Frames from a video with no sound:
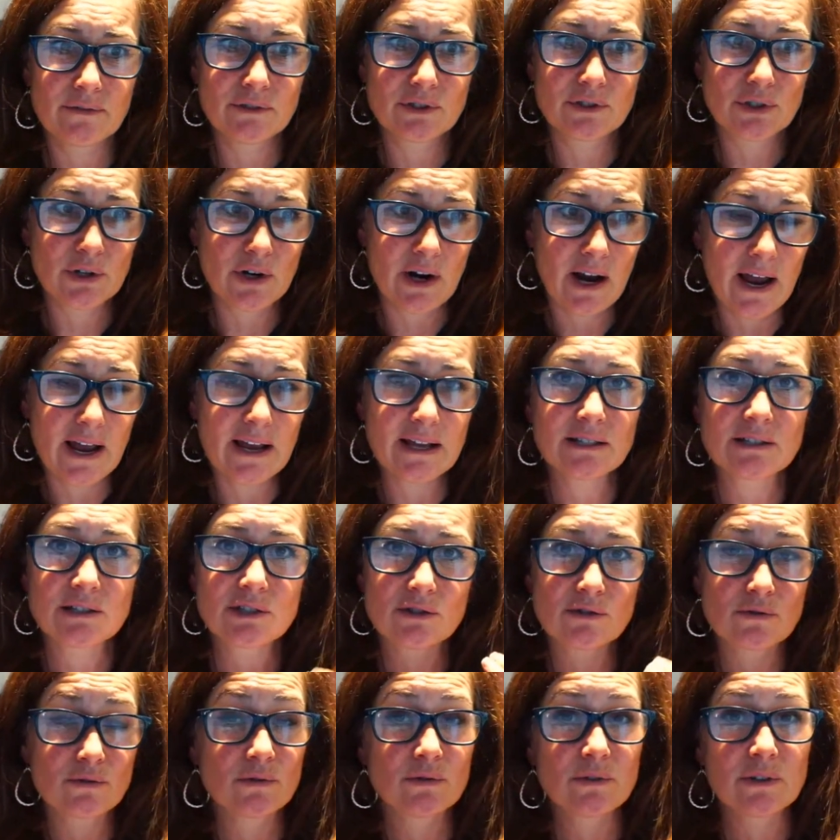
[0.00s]
tries
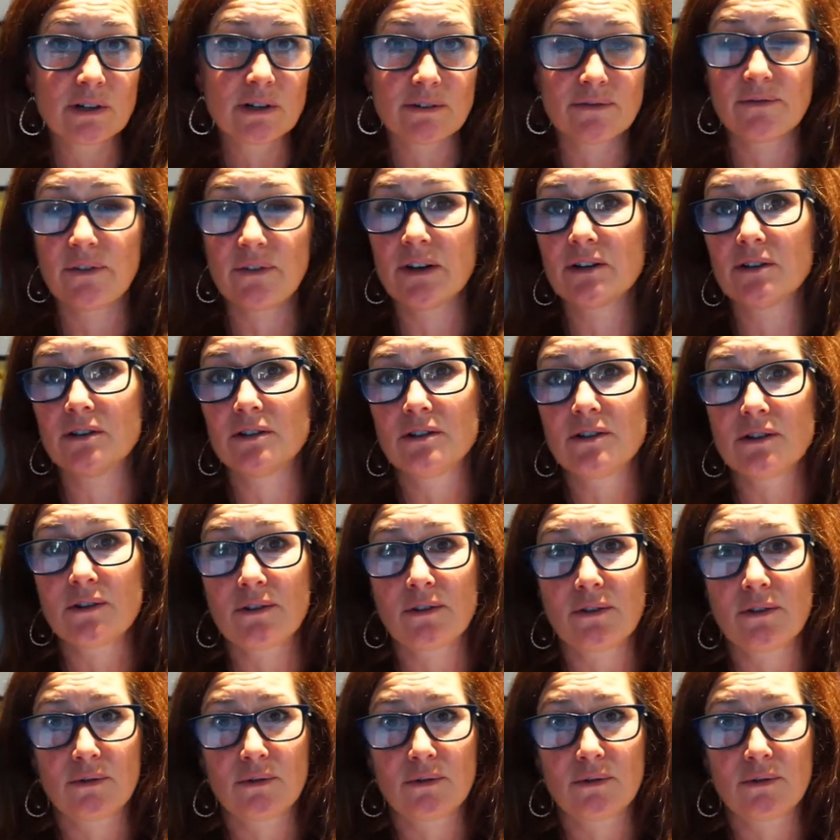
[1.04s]
through your funnel,